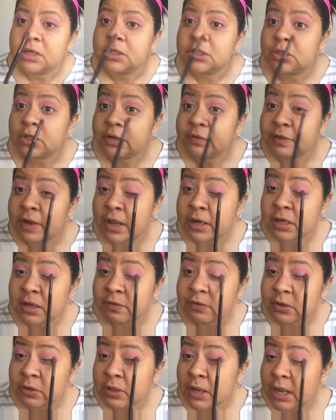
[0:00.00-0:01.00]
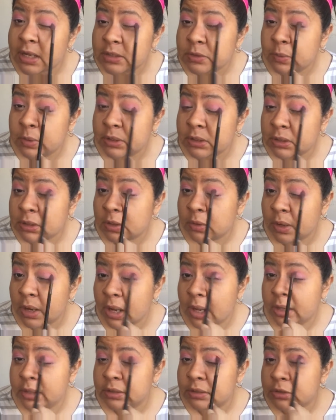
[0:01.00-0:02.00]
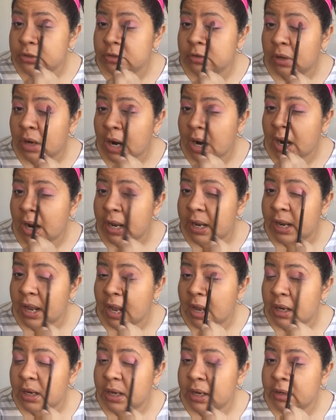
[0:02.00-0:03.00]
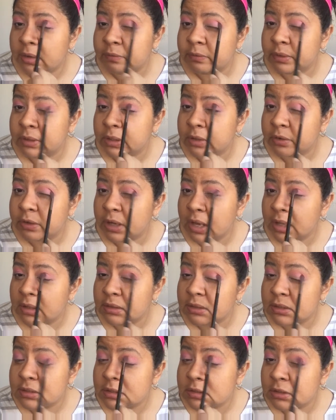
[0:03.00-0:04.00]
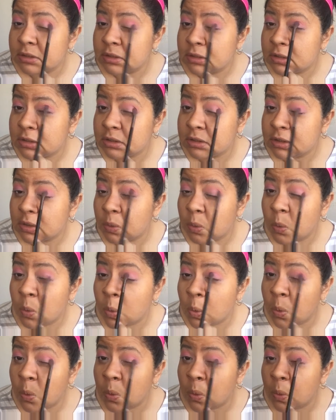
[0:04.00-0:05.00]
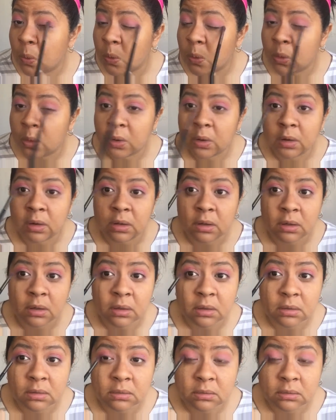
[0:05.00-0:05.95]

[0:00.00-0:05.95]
So if any of you guys want to go ahead and try and recreate this look or